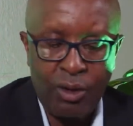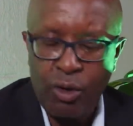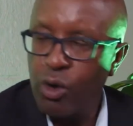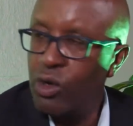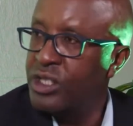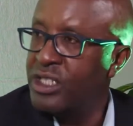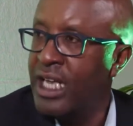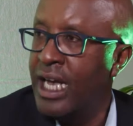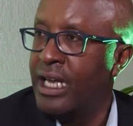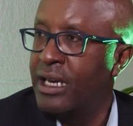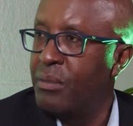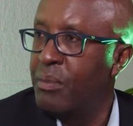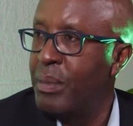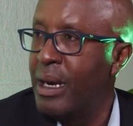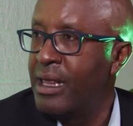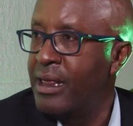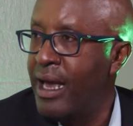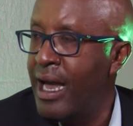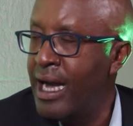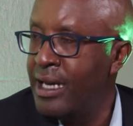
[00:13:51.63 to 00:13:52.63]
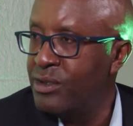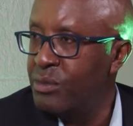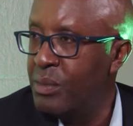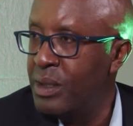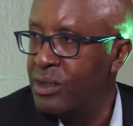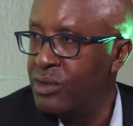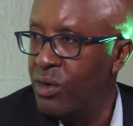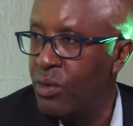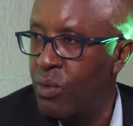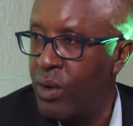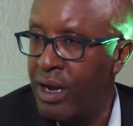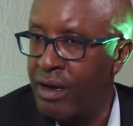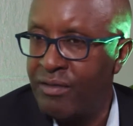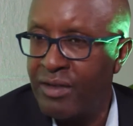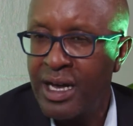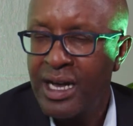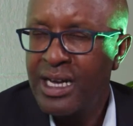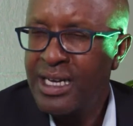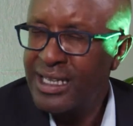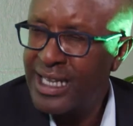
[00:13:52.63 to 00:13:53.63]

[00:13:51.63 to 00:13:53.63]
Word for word: co-signed by their husbands or whatever.